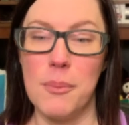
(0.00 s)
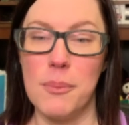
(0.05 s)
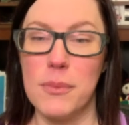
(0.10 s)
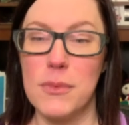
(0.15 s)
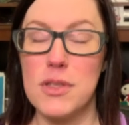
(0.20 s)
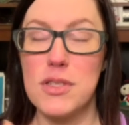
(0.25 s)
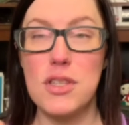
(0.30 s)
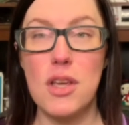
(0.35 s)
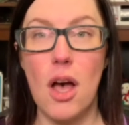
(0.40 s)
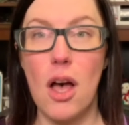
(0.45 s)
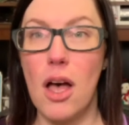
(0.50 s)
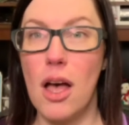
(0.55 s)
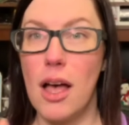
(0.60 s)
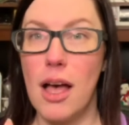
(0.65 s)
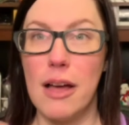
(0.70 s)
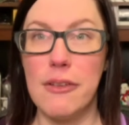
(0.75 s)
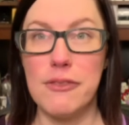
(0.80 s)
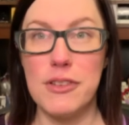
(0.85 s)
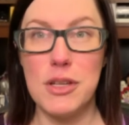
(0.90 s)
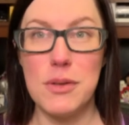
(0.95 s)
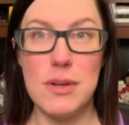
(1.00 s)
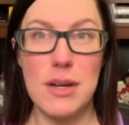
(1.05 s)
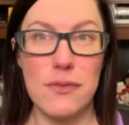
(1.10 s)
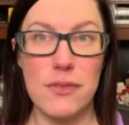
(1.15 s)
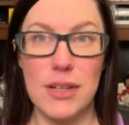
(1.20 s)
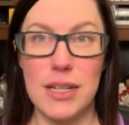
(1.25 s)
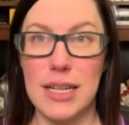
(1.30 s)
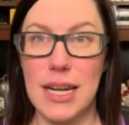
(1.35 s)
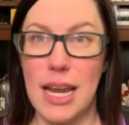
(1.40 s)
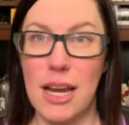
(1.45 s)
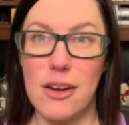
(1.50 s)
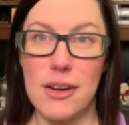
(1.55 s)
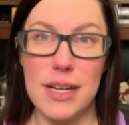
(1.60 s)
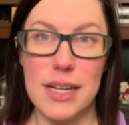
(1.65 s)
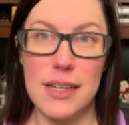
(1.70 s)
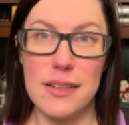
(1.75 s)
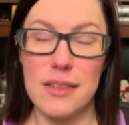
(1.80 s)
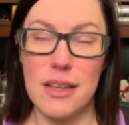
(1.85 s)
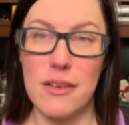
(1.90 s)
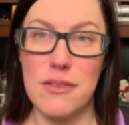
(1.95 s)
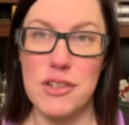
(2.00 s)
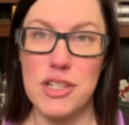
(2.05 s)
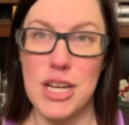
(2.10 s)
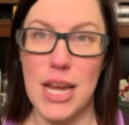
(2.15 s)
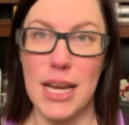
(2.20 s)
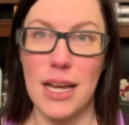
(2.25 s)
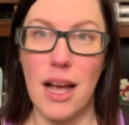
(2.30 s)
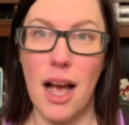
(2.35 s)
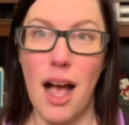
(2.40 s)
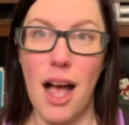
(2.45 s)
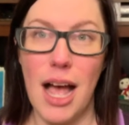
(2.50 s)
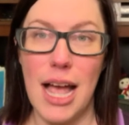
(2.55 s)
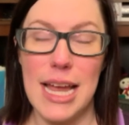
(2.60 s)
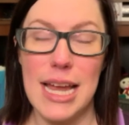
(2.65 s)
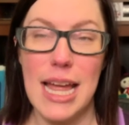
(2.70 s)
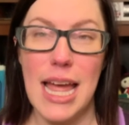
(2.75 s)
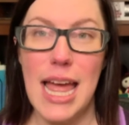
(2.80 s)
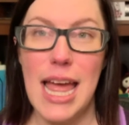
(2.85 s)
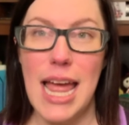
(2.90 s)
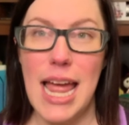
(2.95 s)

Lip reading: saw a few different areas of Shanghai,